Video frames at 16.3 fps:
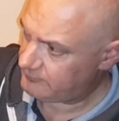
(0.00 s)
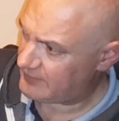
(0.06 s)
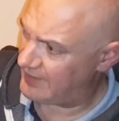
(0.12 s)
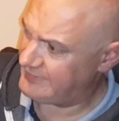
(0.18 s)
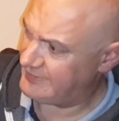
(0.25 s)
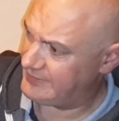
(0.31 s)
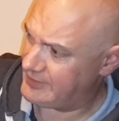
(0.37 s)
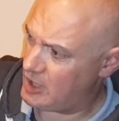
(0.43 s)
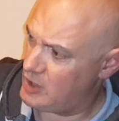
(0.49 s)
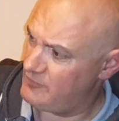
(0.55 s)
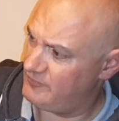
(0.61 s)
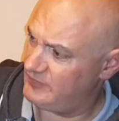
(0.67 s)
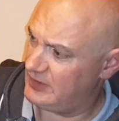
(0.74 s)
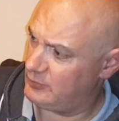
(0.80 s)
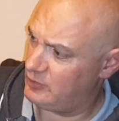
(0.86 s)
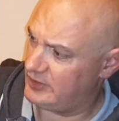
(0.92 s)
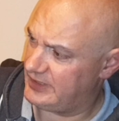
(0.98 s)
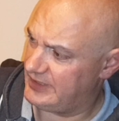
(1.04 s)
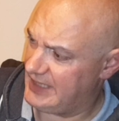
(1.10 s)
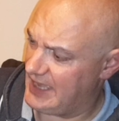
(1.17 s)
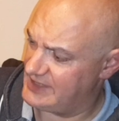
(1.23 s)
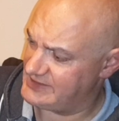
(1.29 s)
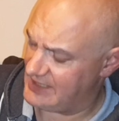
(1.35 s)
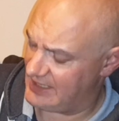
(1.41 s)
then hopefully we can
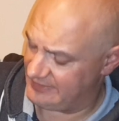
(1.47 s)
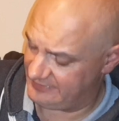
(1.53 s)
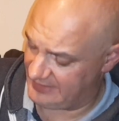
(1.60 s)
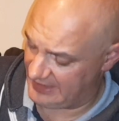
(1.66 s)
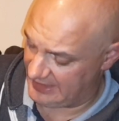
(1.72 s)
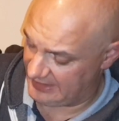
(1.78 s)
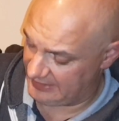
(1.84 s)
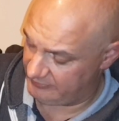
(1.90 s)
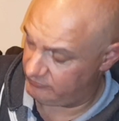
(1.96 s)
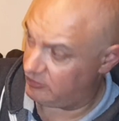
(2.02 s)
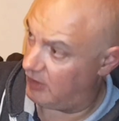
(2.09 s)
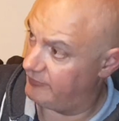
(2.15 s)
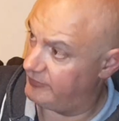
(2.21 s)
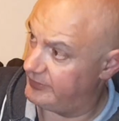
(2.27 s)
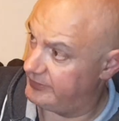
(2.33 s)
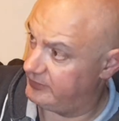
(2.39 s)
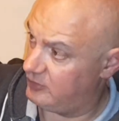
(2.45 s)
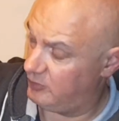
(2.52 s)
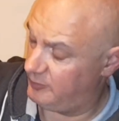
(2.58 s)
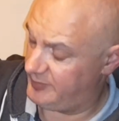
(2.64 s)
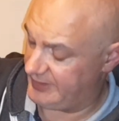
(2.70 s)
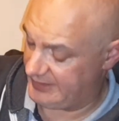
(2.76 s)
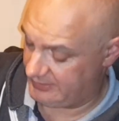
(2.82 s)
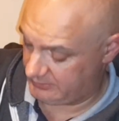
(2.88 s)
get his hand there rather than up
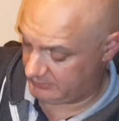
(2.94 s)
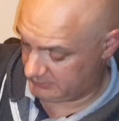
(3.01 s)
here.